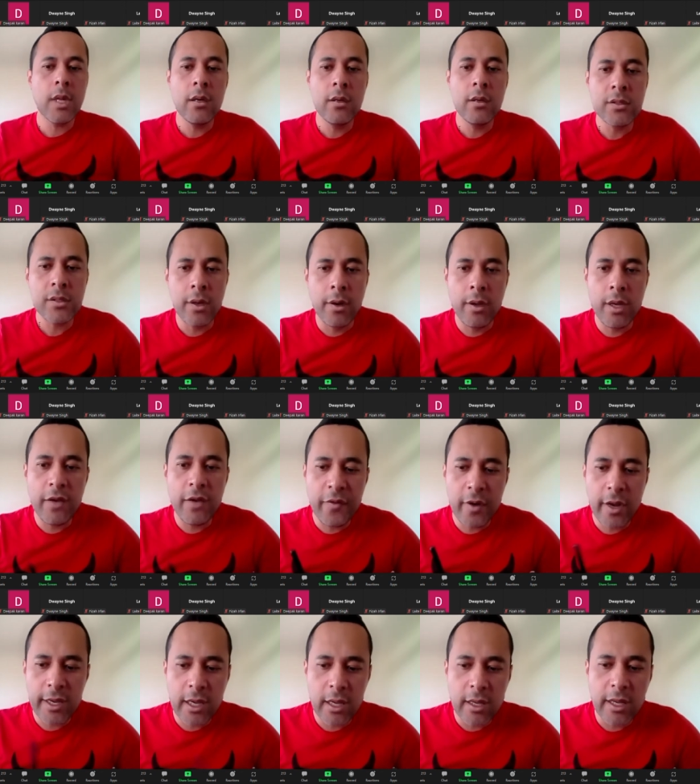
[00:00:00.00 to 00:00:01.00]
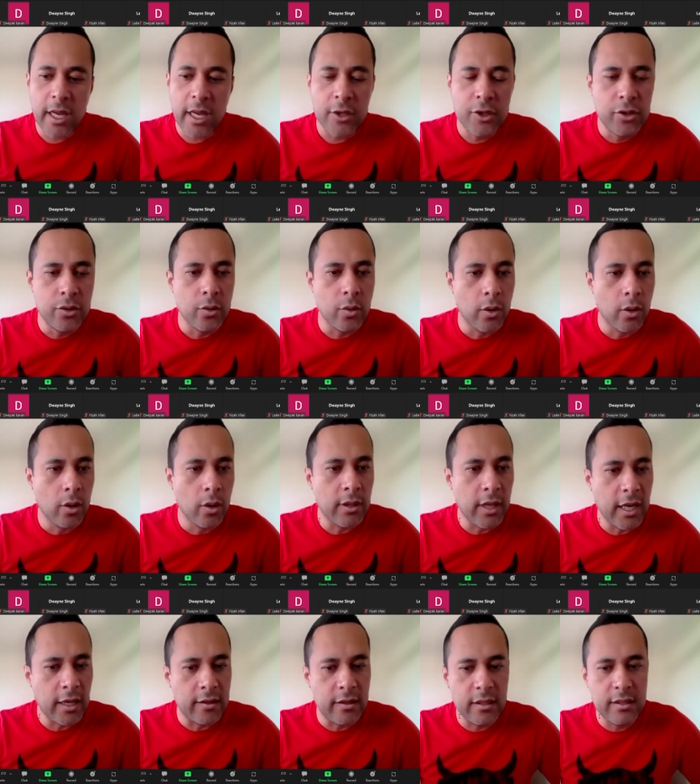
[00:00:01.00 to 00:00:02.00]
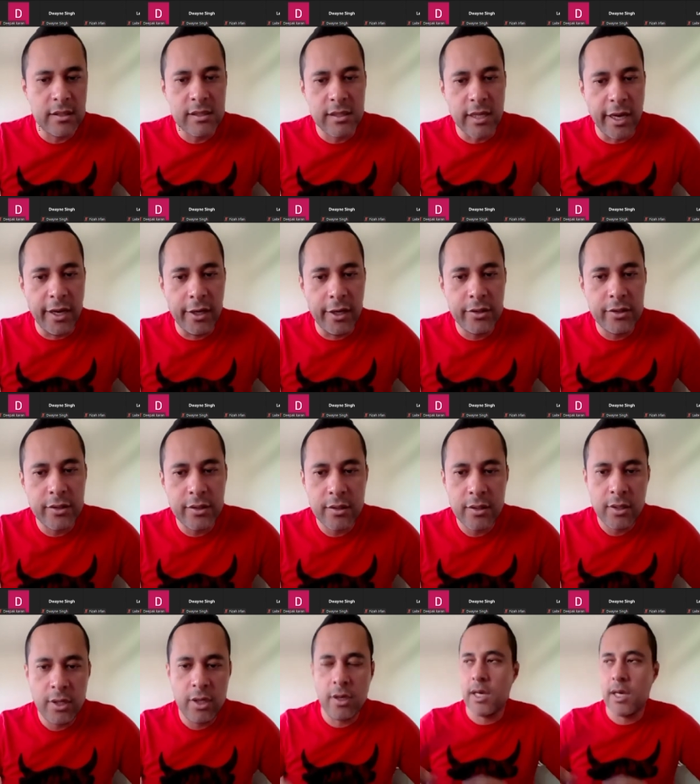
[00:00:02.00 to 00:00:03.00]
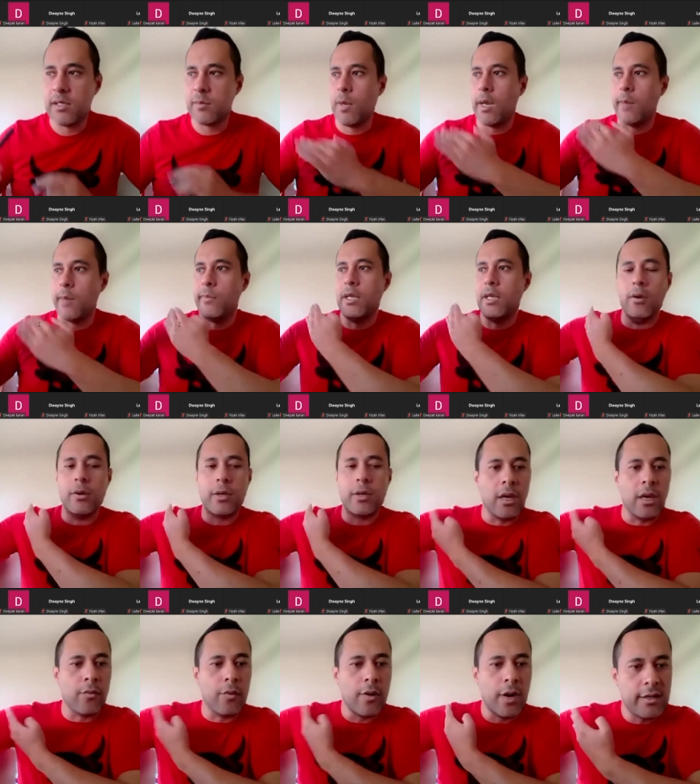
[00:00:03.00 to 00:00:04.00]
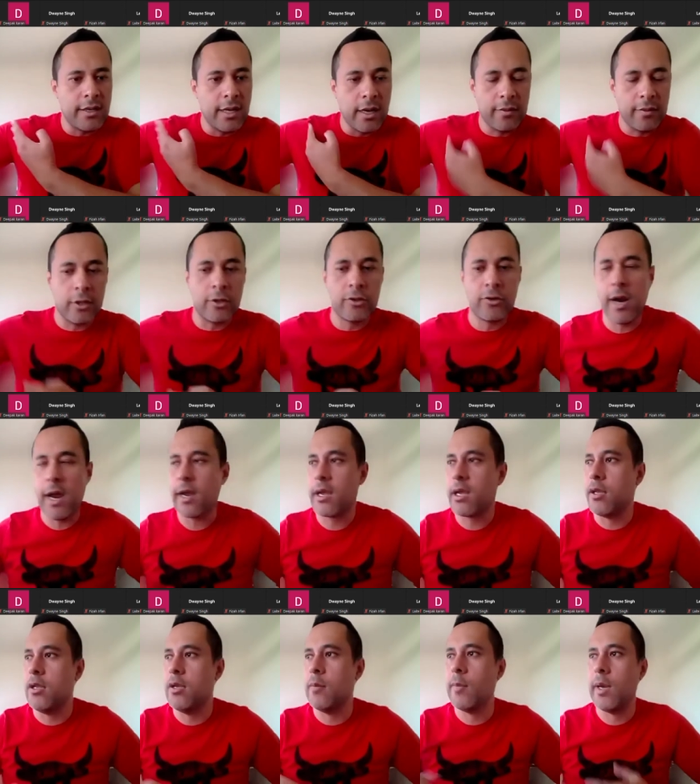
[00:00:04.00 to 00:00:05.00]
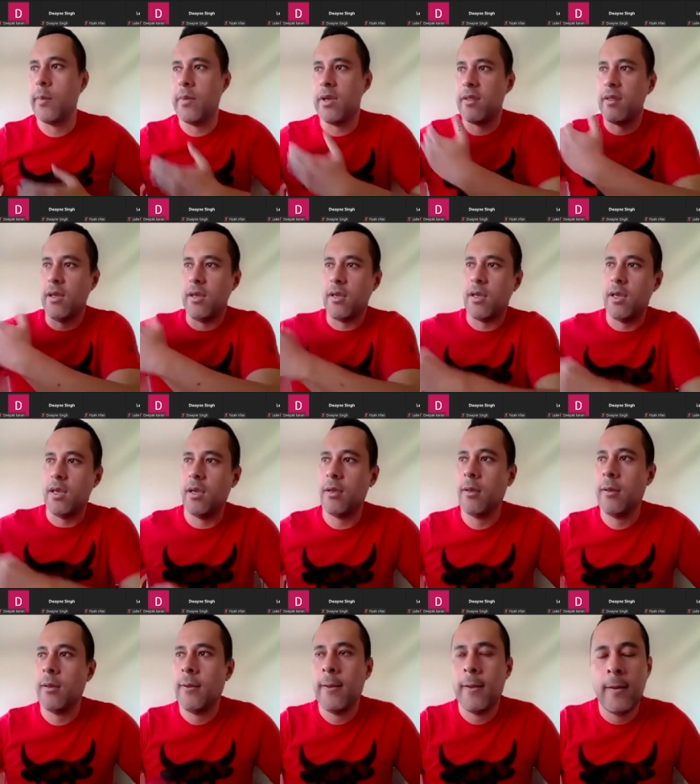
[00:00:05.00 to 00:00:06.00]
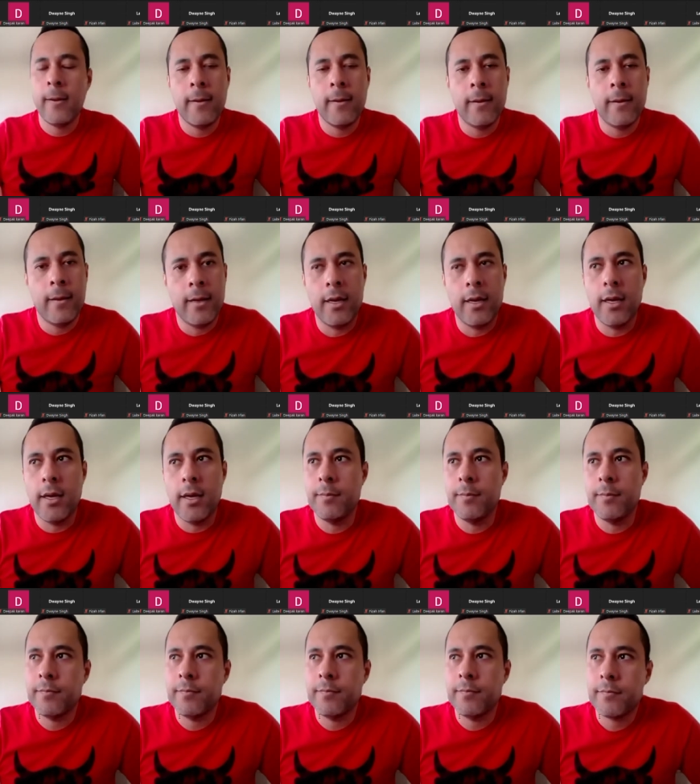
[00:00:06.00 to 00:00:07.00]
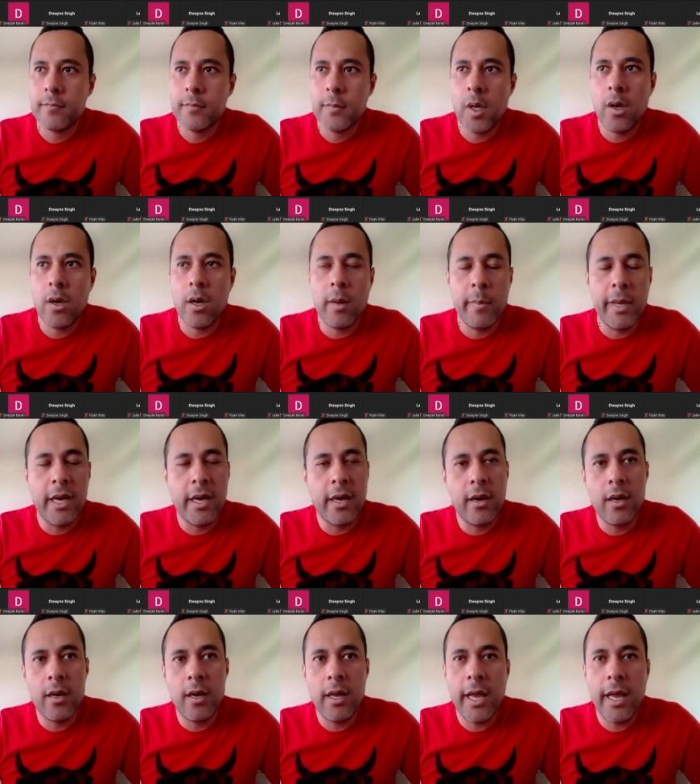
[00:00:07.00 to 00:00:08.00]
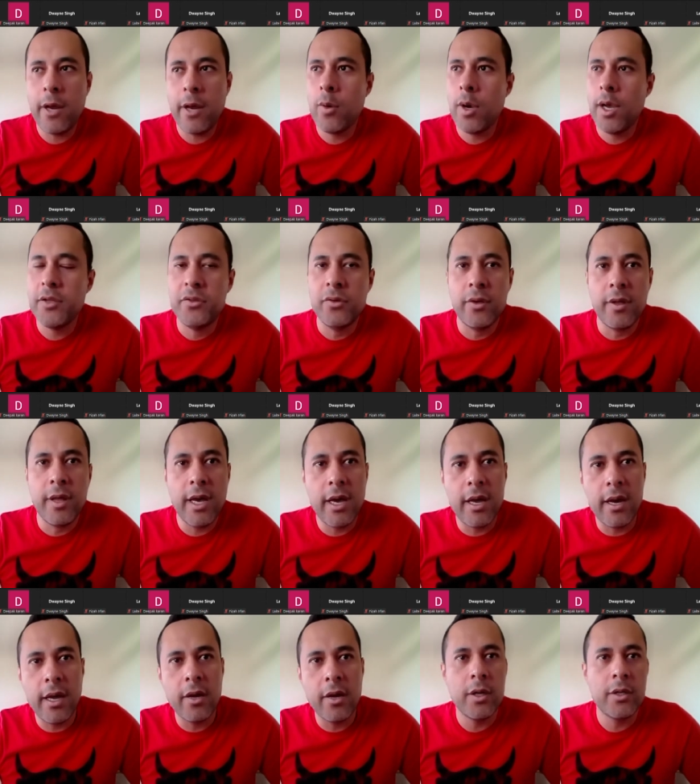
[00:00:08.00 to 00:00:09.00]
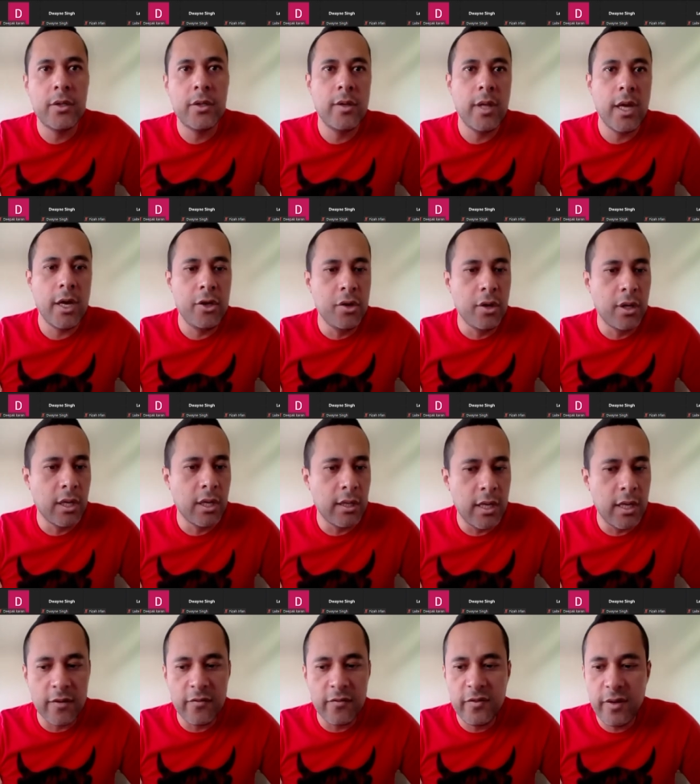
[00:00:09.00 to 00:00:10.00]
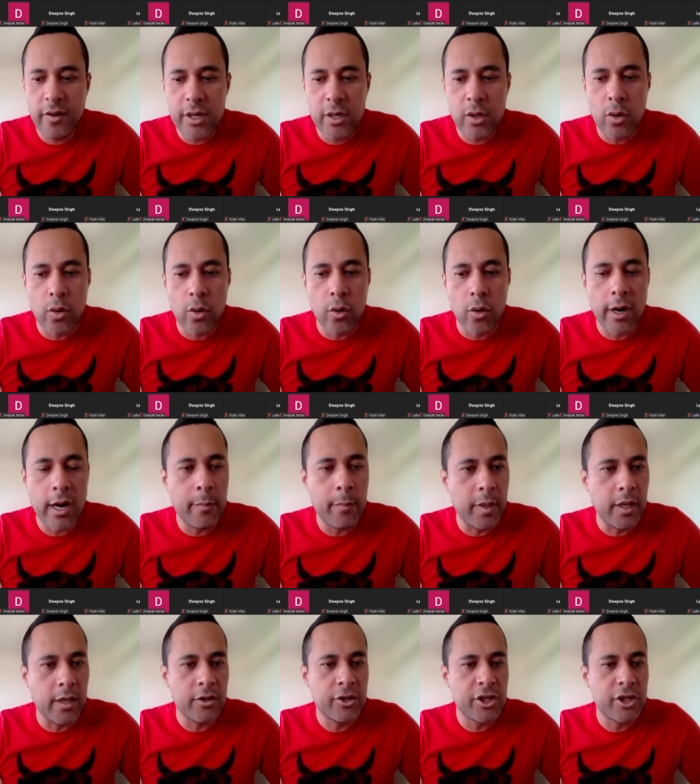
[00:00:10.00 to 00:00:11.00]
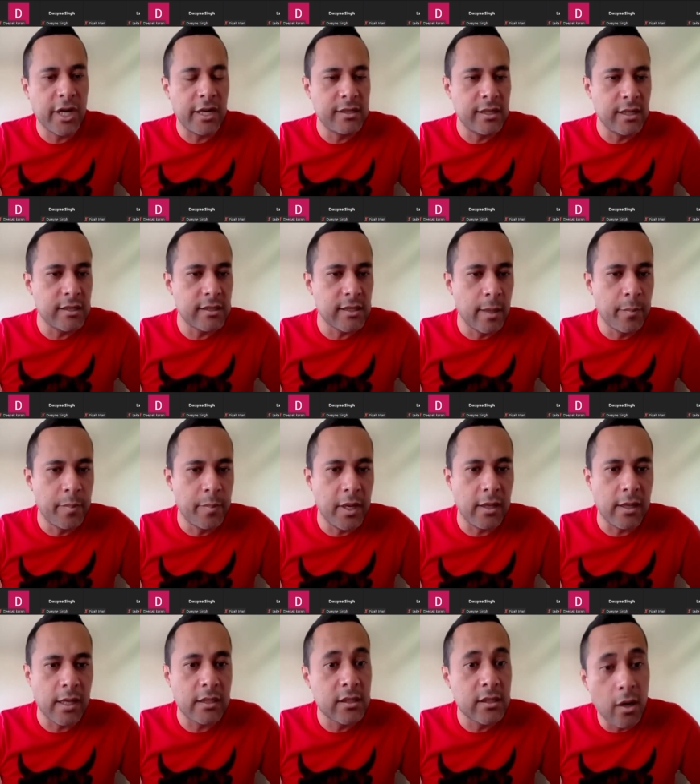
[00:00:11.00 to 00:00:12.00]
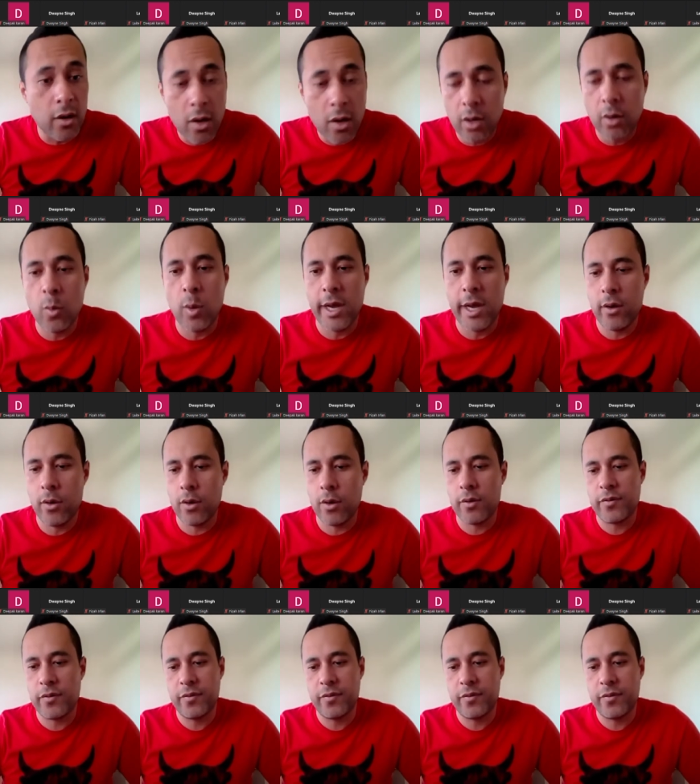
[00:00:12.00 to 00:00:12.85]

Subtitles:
so if I can get you all at this stage, you guys might be looking right down the track, and you might be thinking, oh man, how do I do that? How do I do that? And you can get very caught up in chasing something that's a long way off.